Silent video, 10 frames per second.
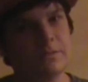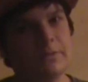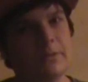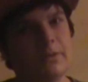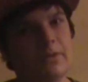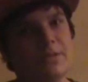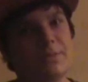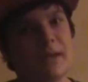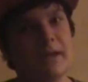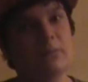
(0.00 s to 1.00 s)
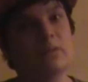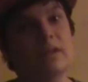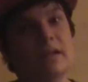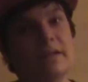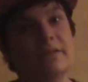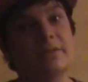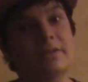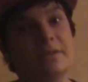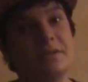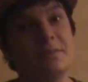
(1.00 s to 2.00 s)
you know he's bad when I
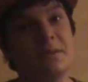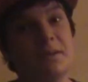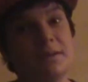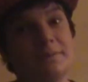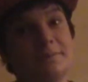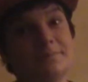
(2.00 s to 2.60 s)
took his spot.